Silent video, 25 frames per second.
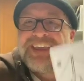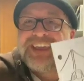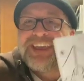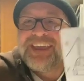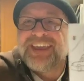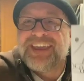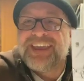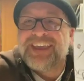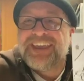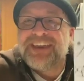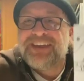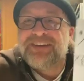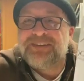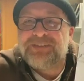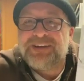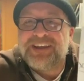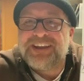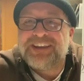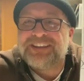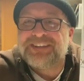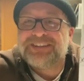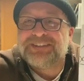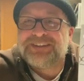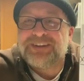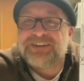He went
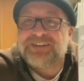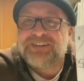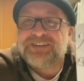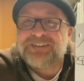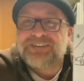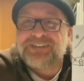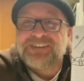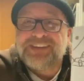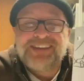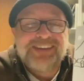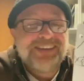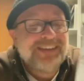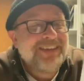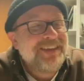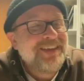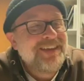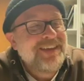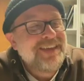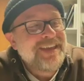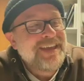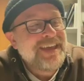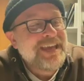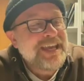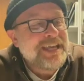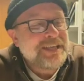and showed
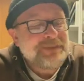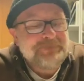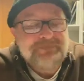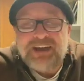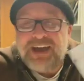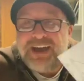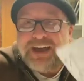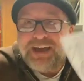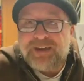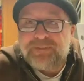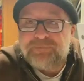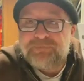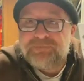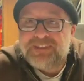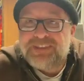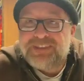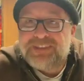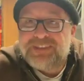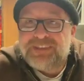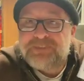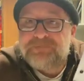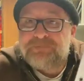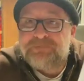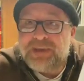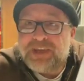his mom
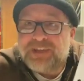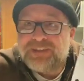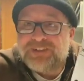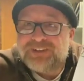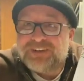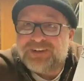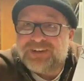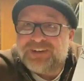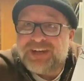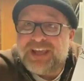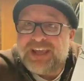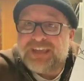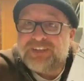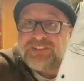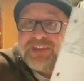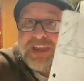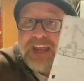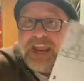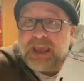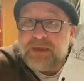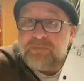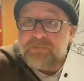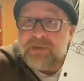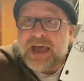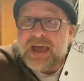the picture and said,
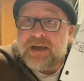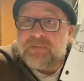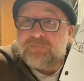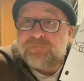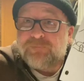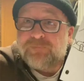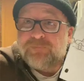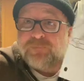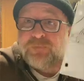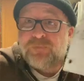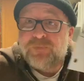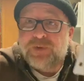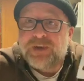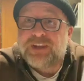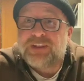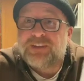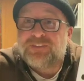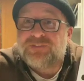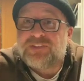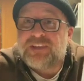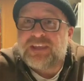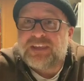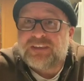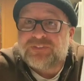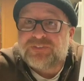hey, Mom, what is
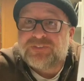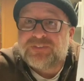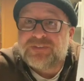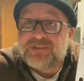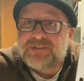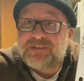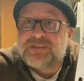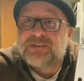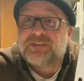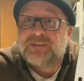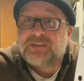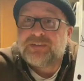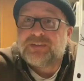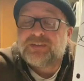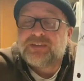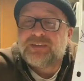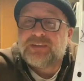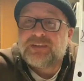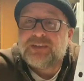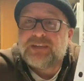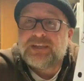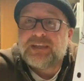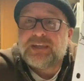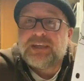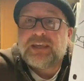this?
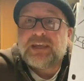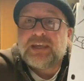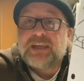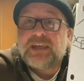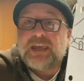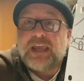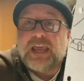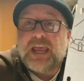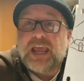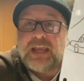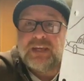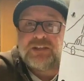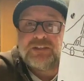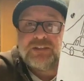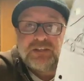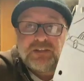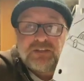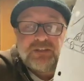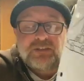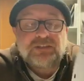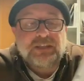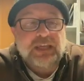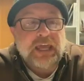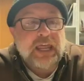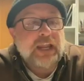And she
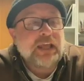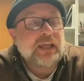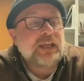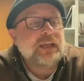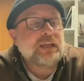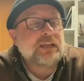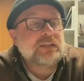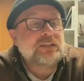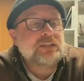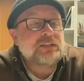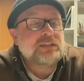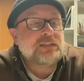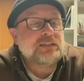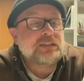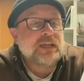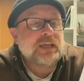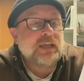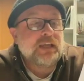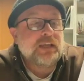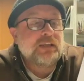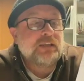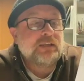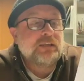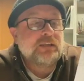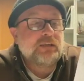looked at it, and she
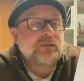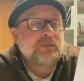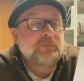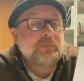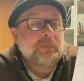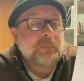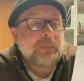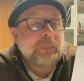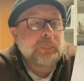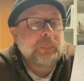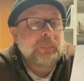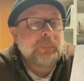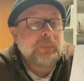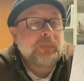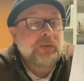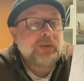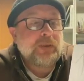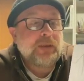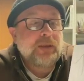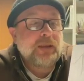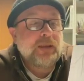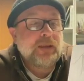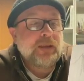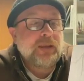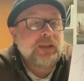said,
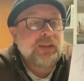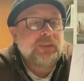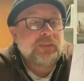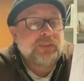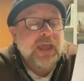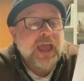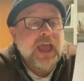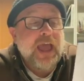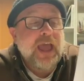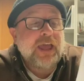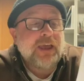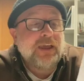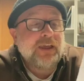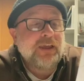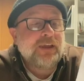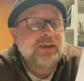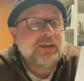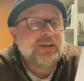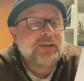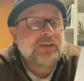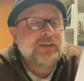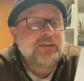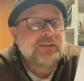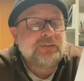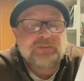that
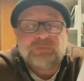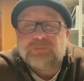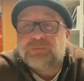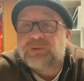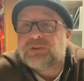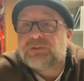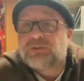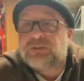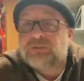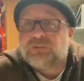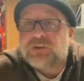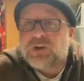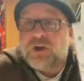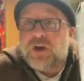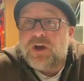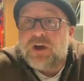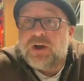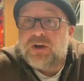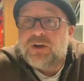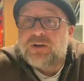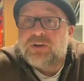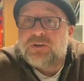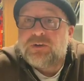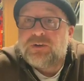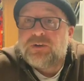is a picture of a
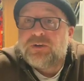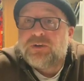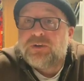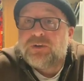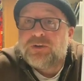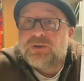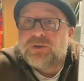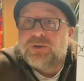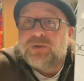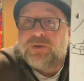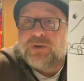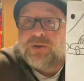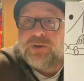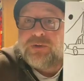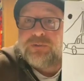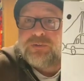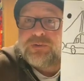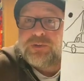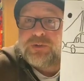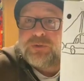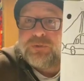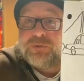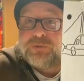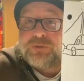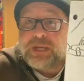car going over the
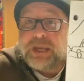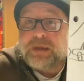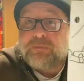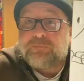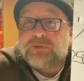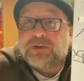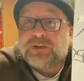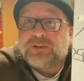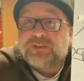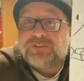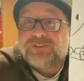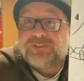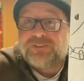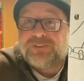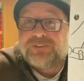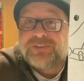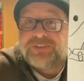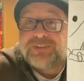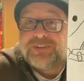Golden Gate Bridge.